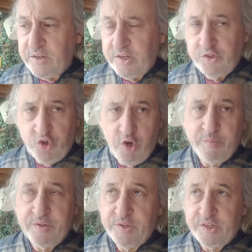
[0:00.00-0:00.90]
in
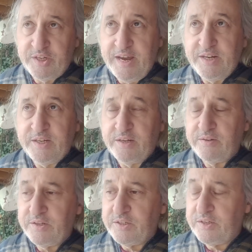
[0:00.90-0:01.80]
German, the Seiende and
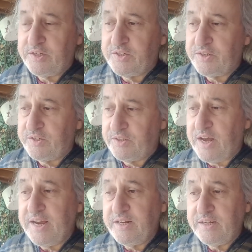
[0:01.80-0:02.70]
the
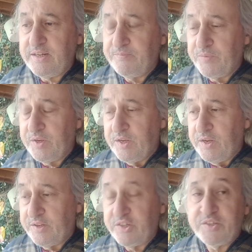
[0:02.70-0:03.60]
Seiende,
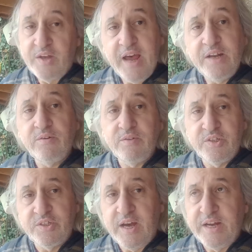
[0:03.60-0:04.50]
the sein und der
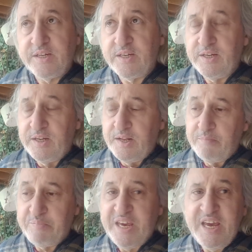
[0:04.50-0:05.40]
Seiende,
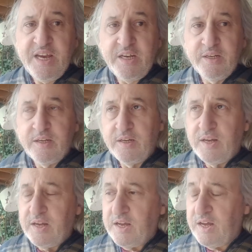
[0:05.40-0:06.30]
being
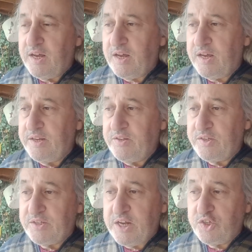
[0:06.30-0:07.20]
in the
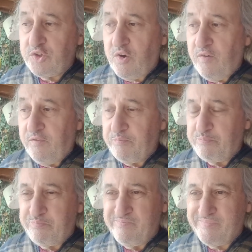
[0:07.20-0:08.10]
sense of
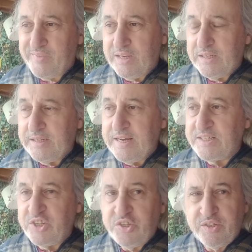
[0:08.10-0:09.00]

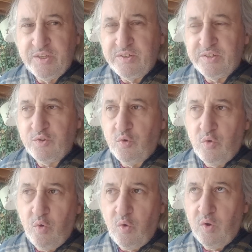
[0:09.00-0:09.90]
existence
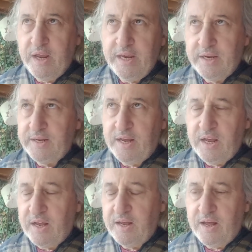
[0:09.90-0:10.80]
or like a
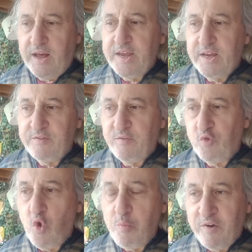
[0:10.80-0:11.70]
higher
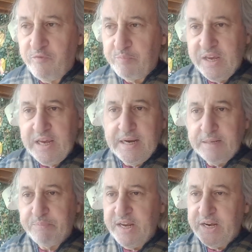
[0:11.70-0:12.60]
form of
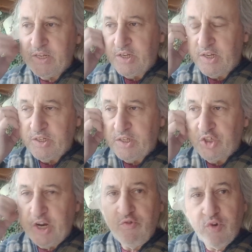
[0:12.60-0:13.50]
being as a
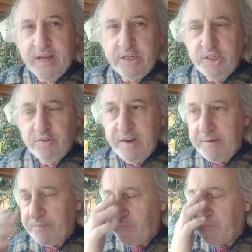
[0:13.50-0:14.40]
general category,